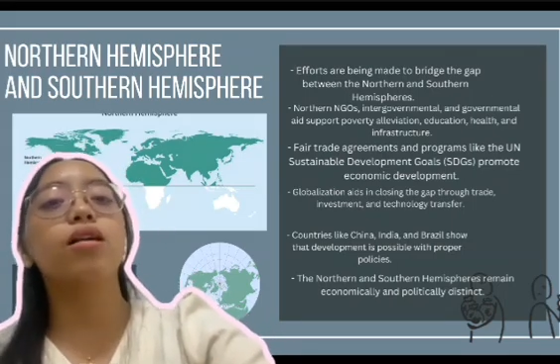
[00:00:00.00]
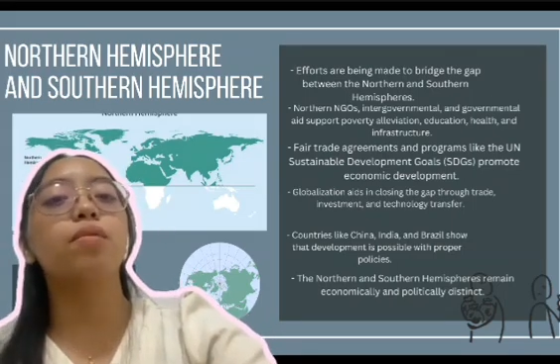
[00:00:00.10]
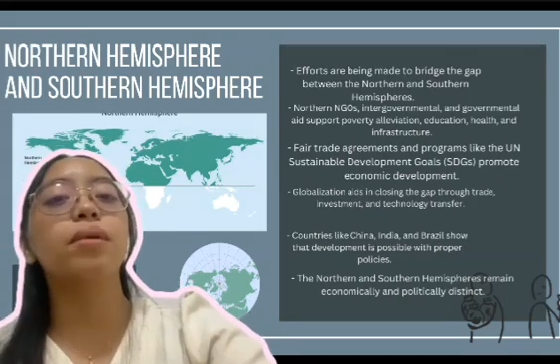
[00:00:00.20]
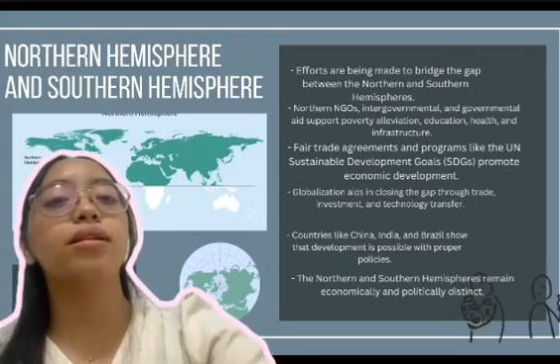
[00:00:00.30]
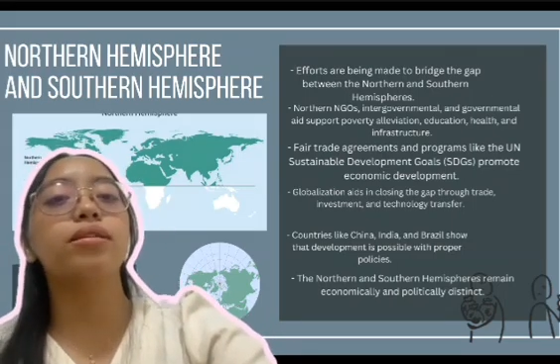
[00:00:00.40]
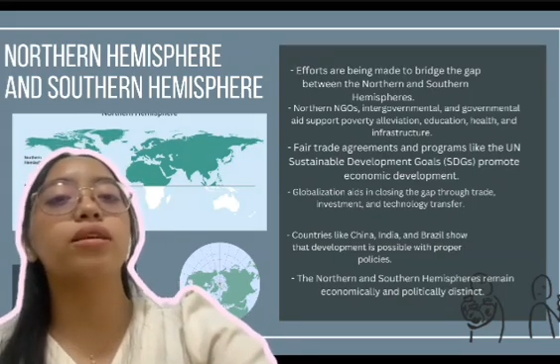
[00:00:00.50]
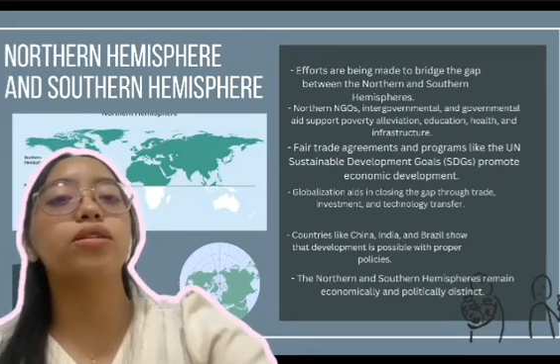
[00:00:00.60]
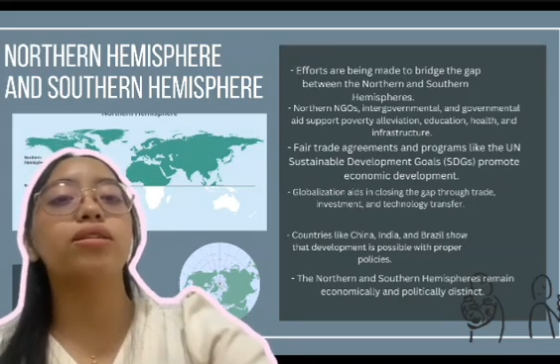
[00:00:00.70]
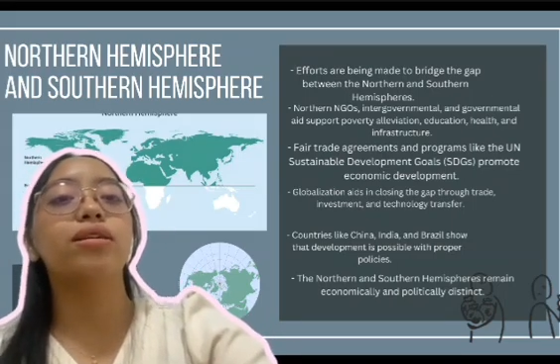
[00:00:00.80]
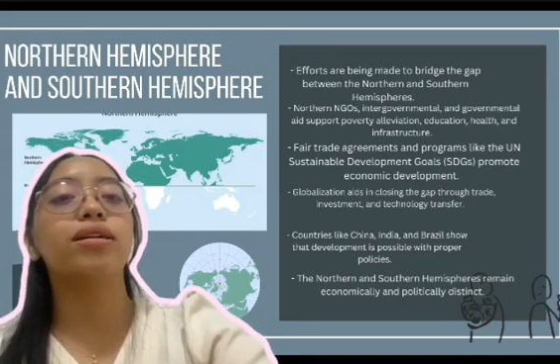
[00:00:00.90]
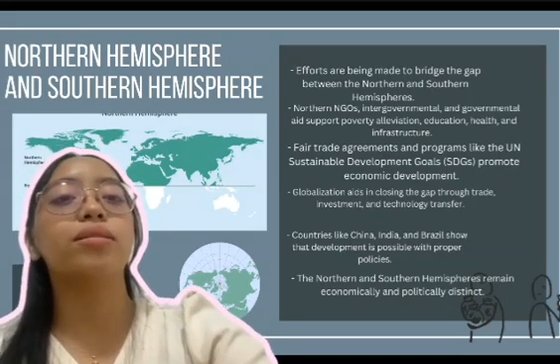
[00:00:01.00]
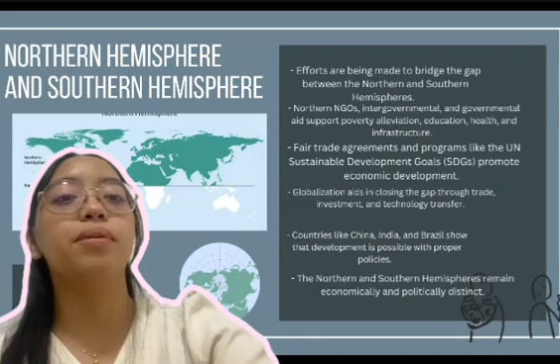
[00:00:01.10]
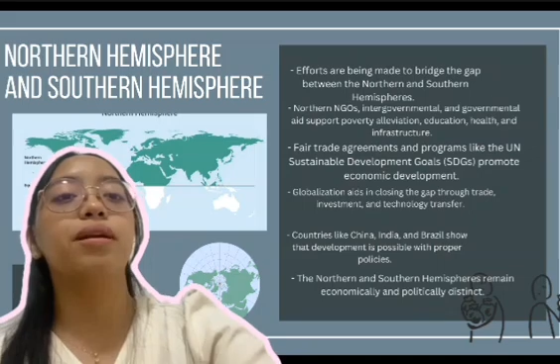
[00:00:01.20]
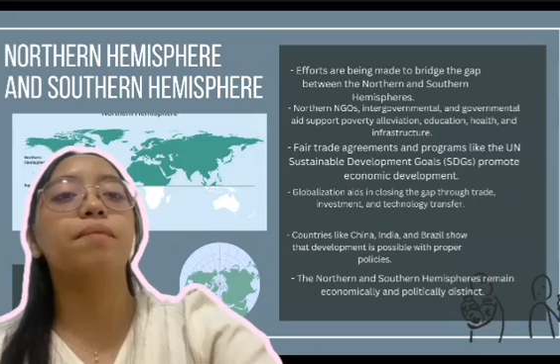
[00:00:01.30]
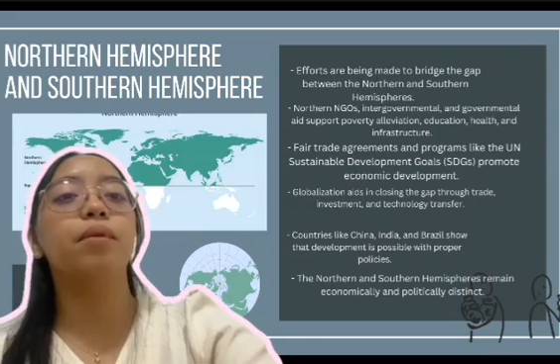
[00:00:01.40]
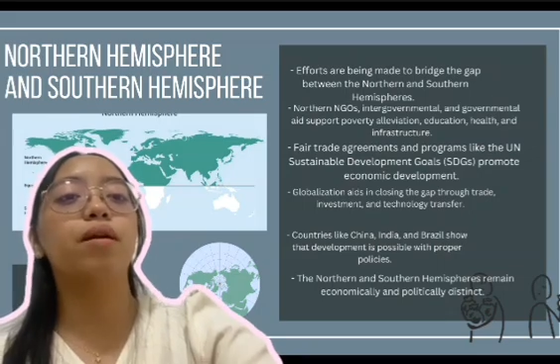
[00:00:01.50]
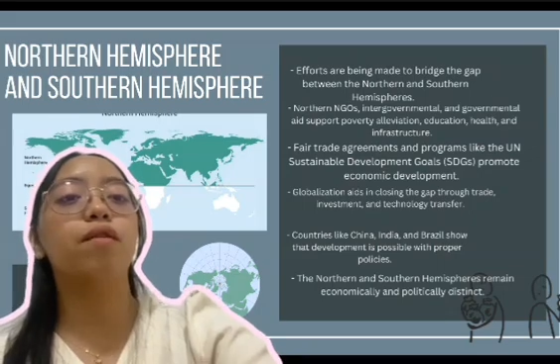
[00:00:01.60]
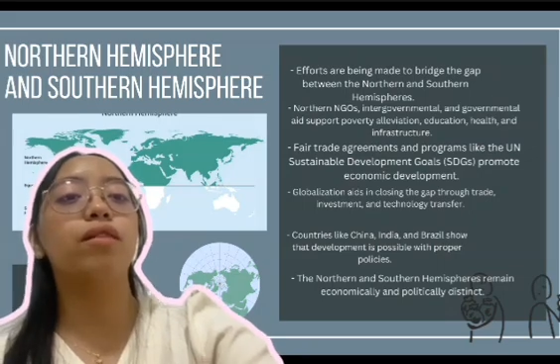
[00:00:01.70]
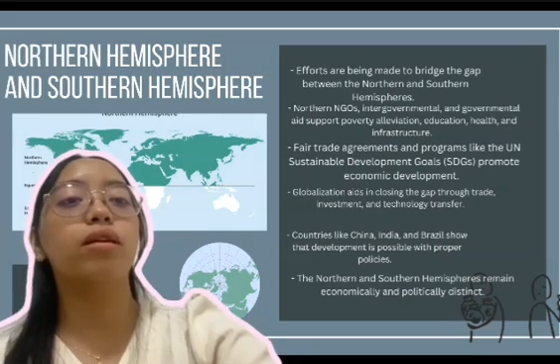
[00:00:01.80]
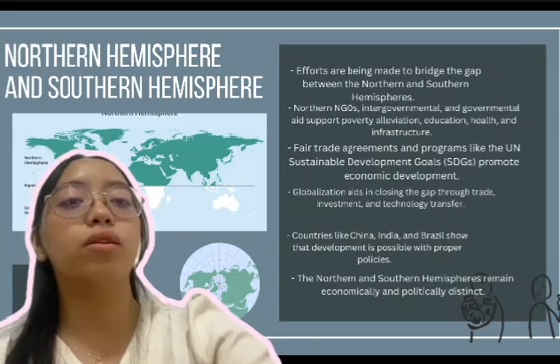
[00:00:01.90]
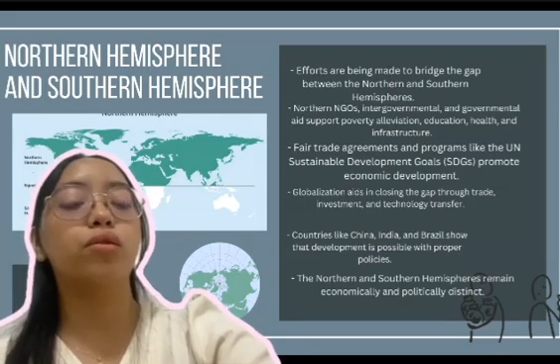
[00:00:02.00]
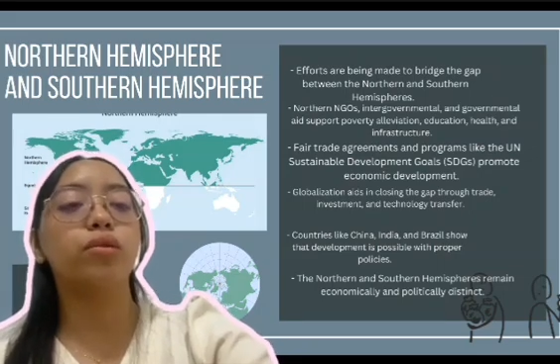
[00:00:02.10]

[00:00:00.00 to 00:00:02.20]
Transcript: Globalization has been a benevolent